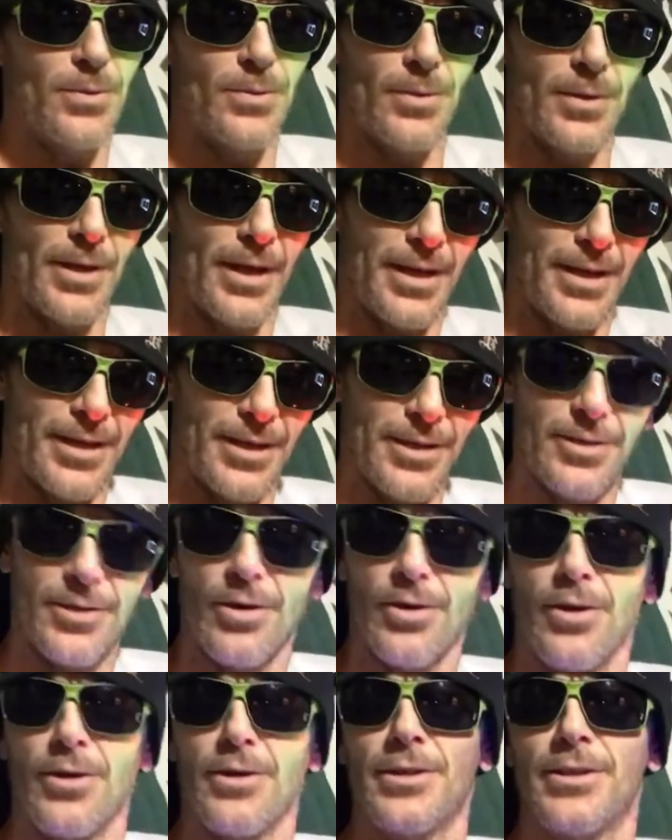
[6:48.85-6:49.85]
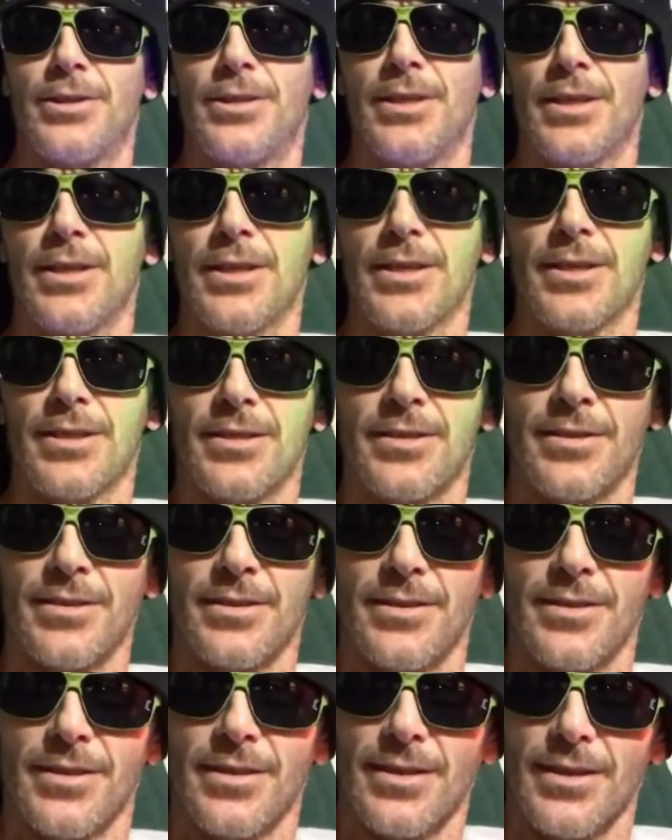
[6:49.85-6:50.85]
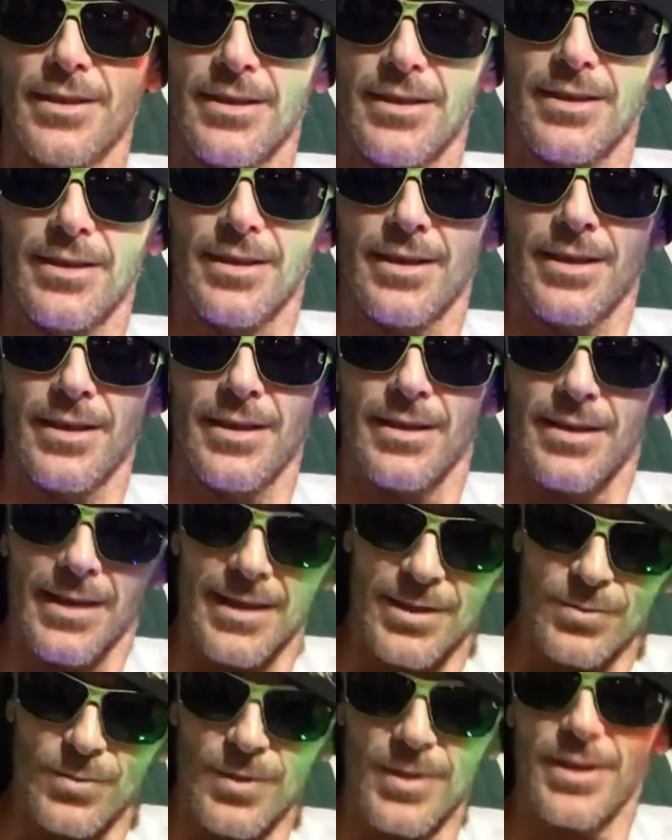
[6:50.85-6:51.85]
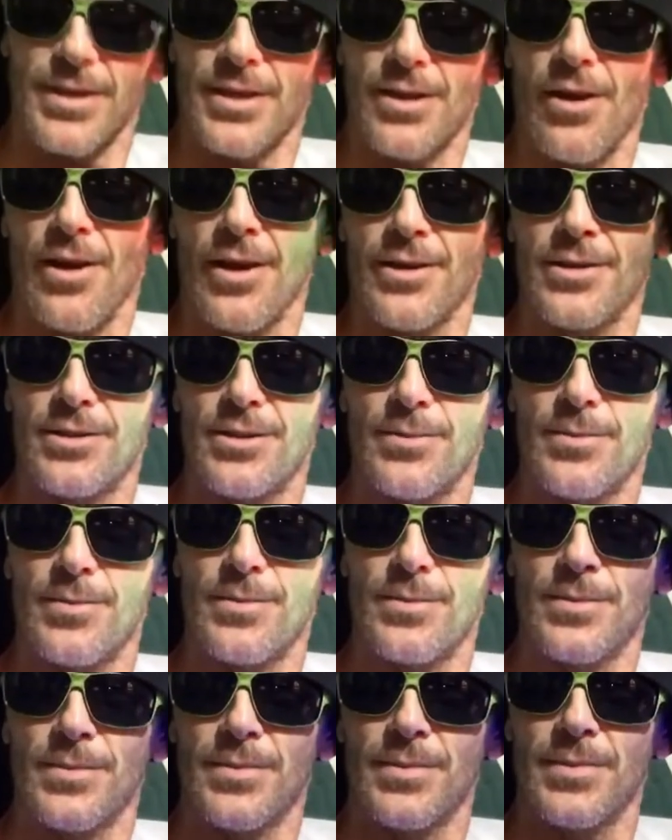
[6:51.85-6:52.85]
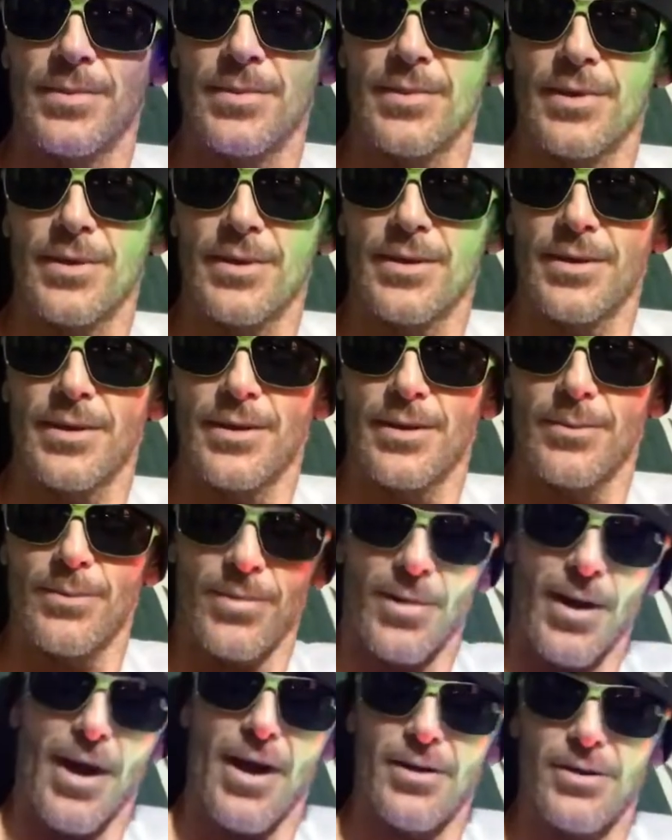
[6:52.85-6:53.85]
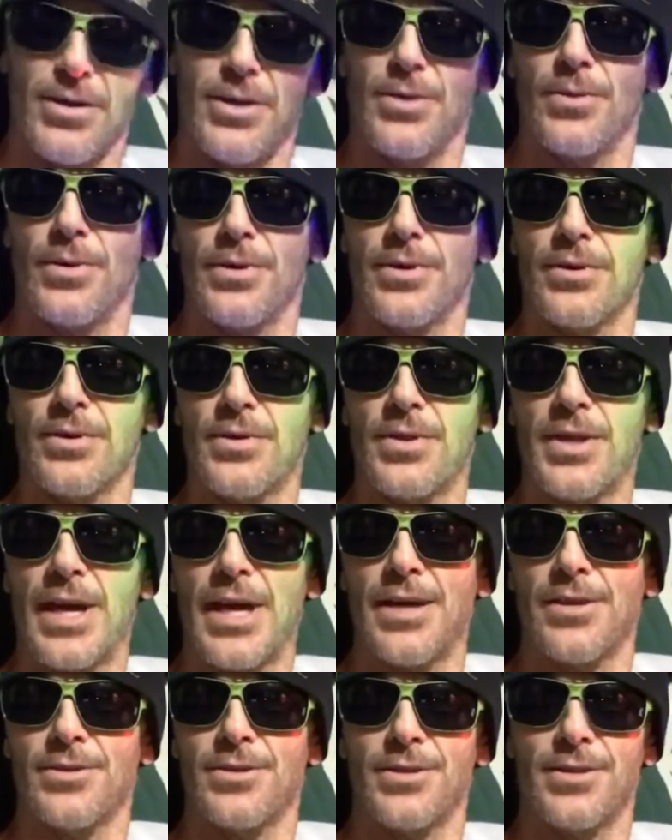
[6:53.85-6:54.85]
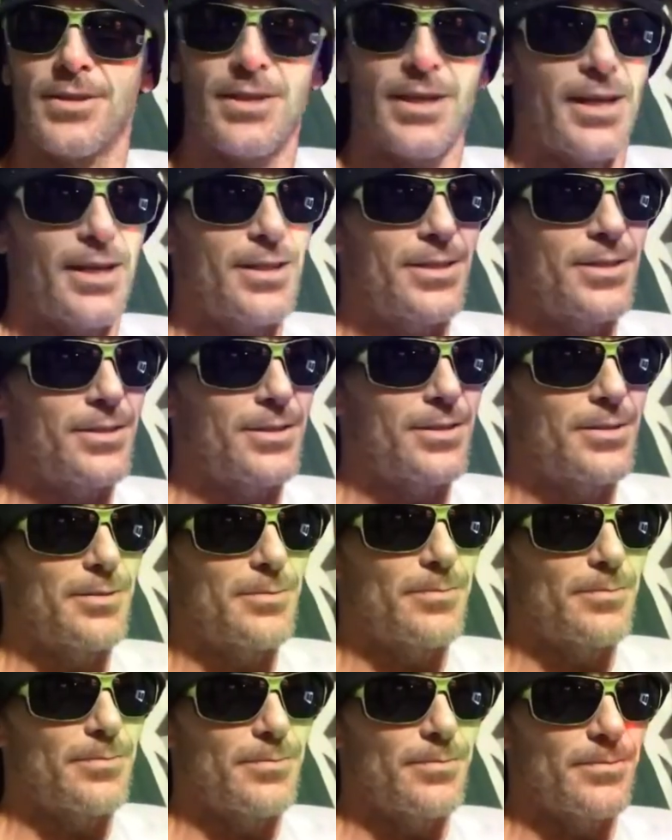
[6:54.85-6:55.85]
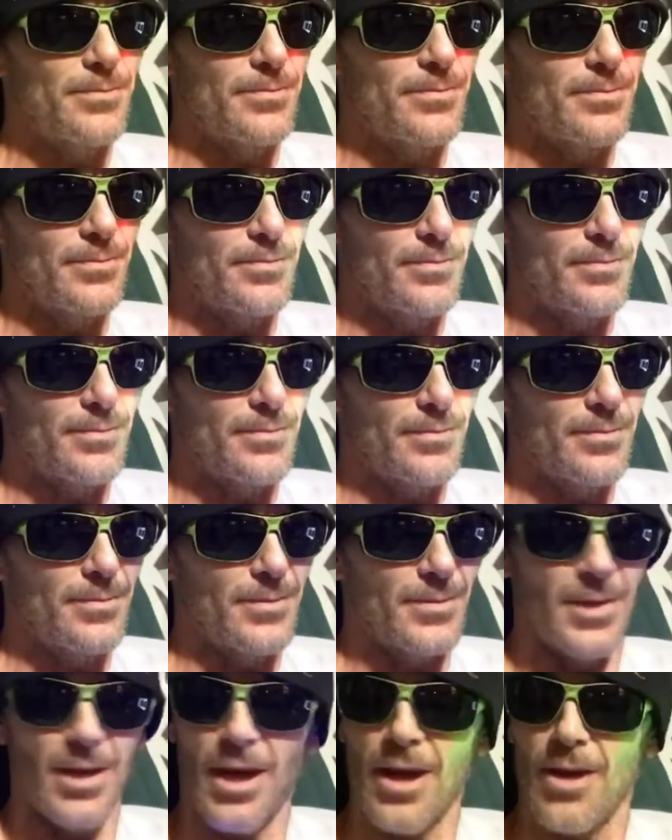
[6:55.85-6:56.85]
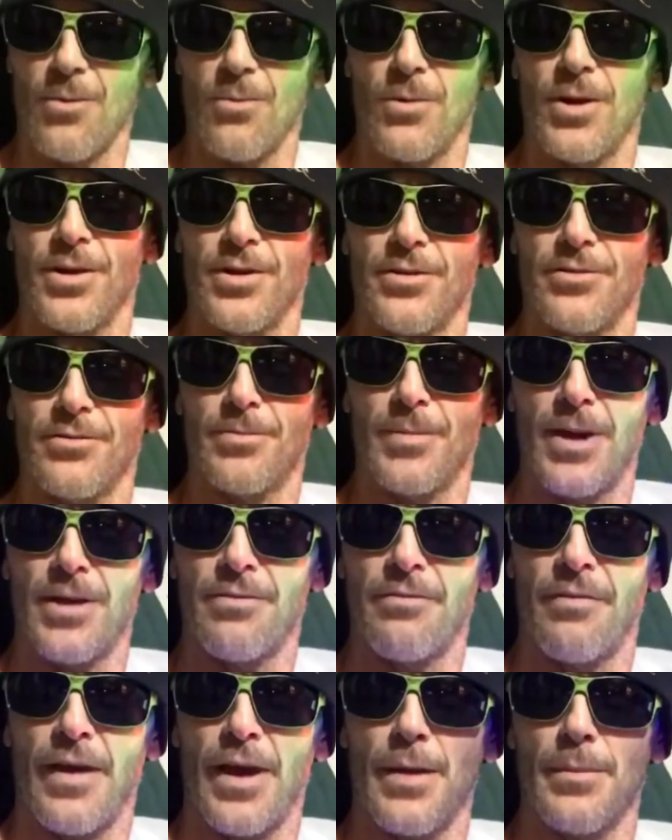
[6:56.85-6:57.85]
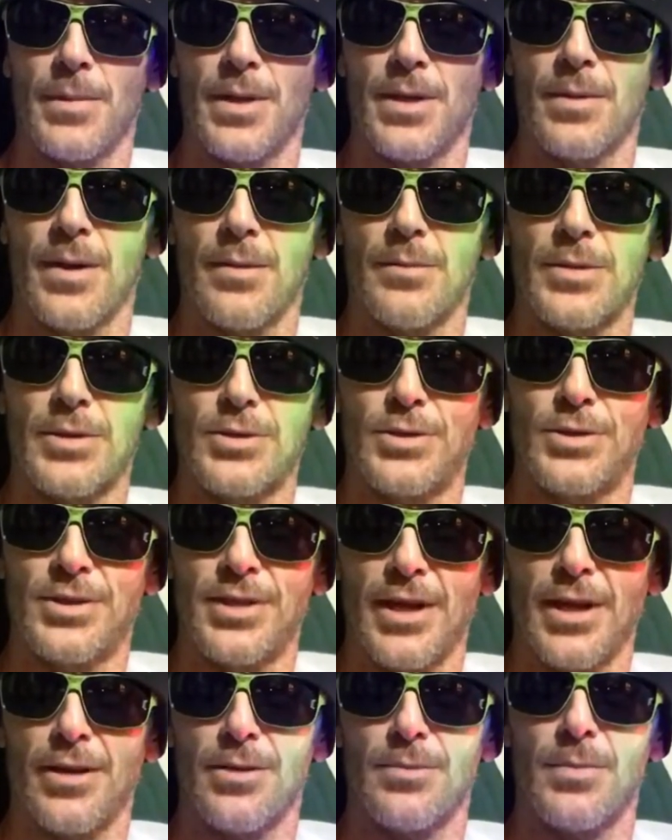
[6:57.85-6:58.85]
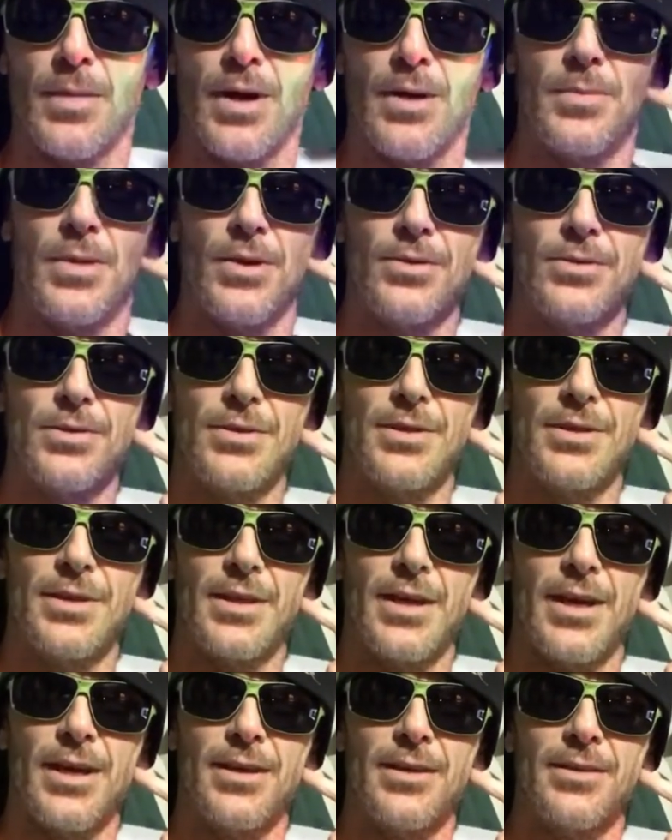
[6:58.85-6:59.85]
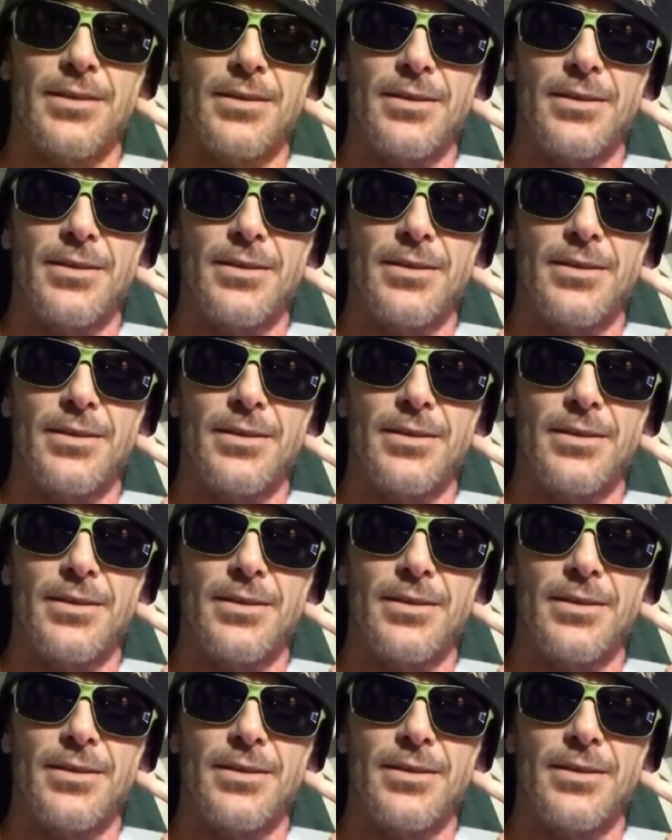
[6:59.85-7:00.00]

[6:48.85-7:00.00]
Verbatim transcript: who are like encouraging and that's really awesome. Proud of you on your thousand days. Not one of my family members shared my post today,